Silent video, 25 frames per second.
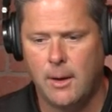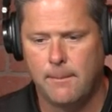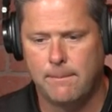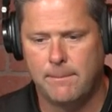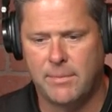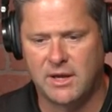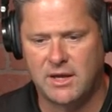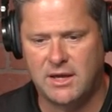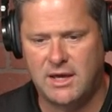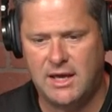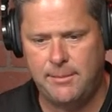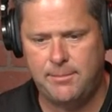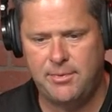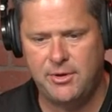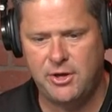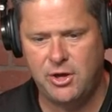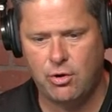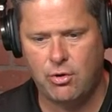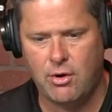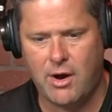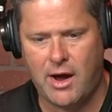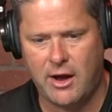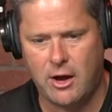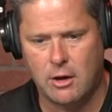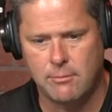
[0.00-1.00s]
But keeping
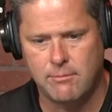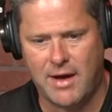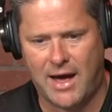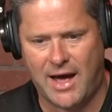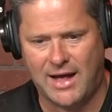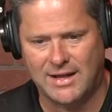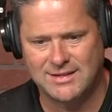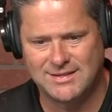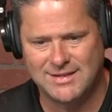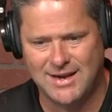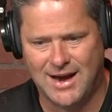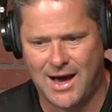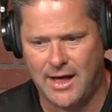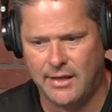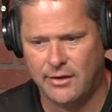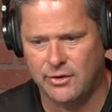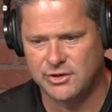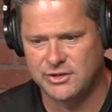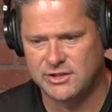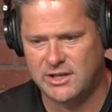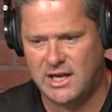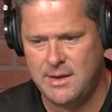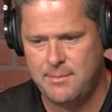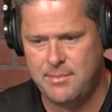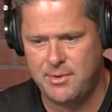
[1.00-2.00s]
your eye on Matt
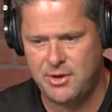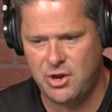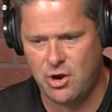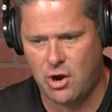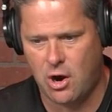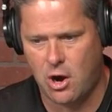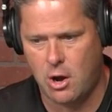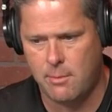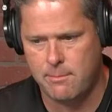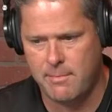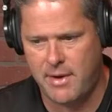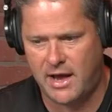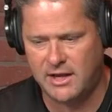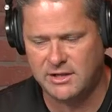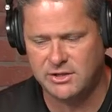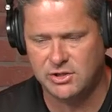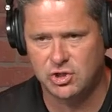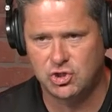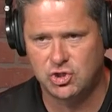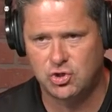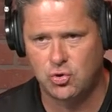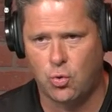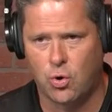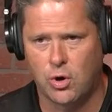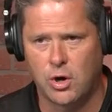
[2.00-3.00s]
Zollers, keeping your eye on Mason
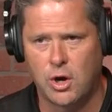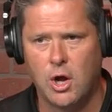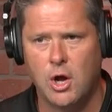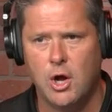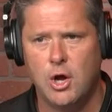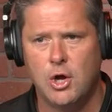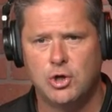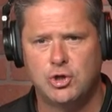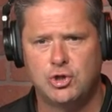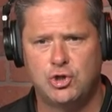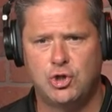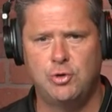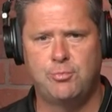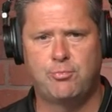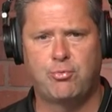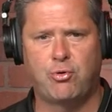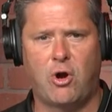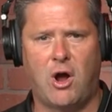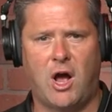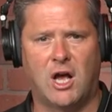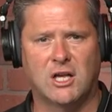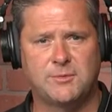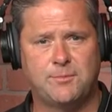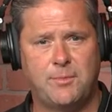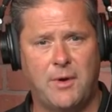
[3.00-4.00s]
Short, two
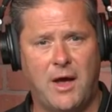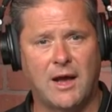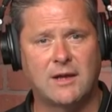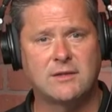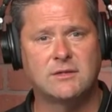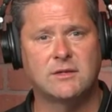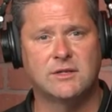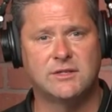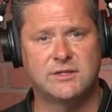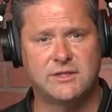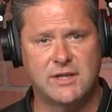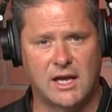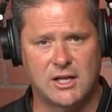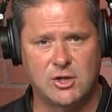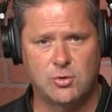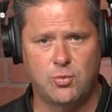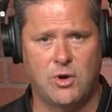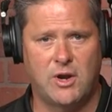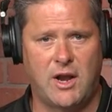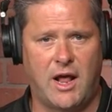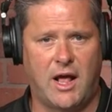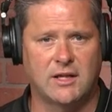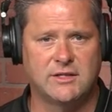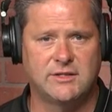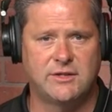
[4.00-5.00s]
prospects set to
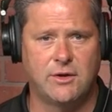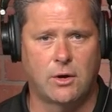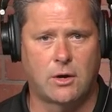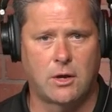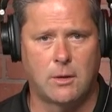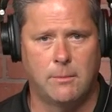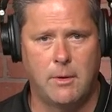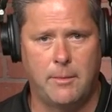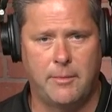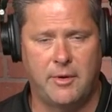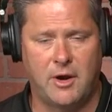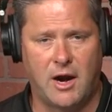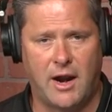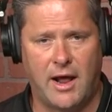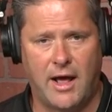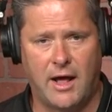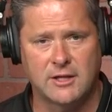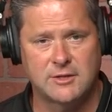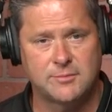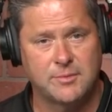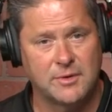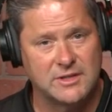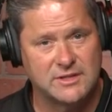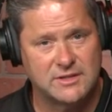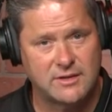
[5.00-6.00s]
announce their commitment
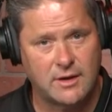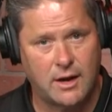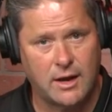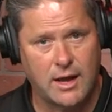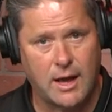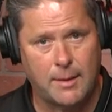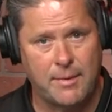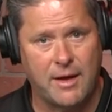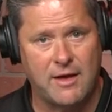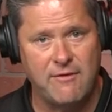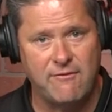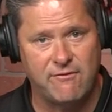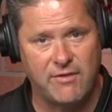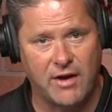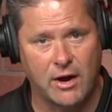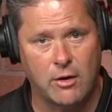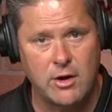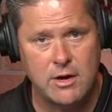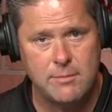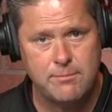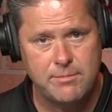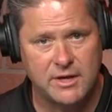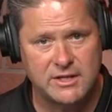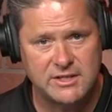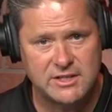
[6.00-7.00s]
announcement, setting up a
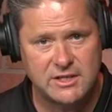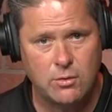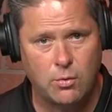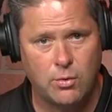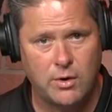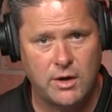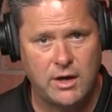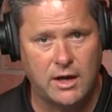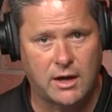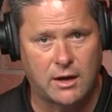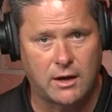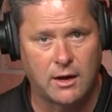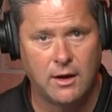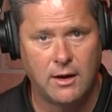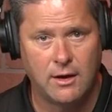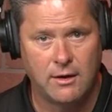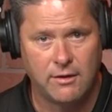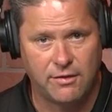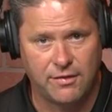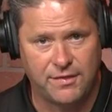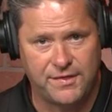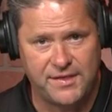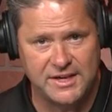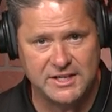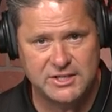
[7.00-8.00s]
very busy week
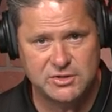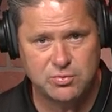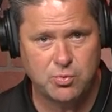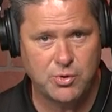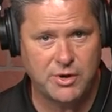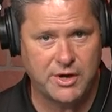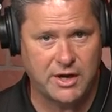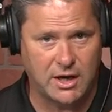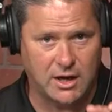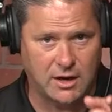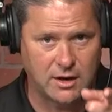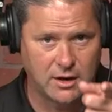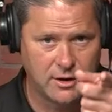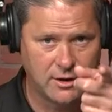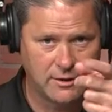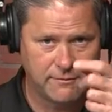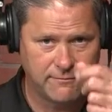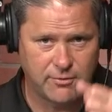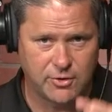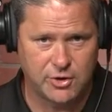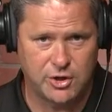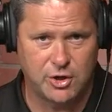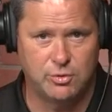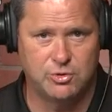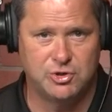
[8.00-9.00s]
this week
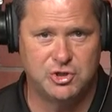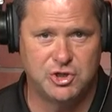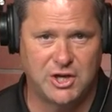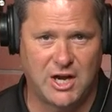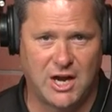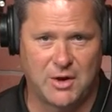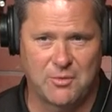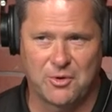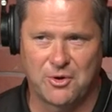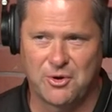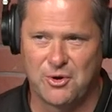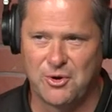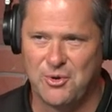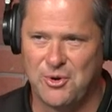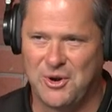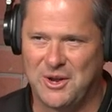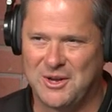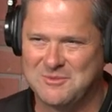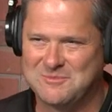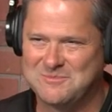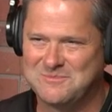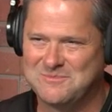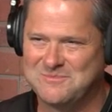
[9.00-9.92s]
for UGA recruiting.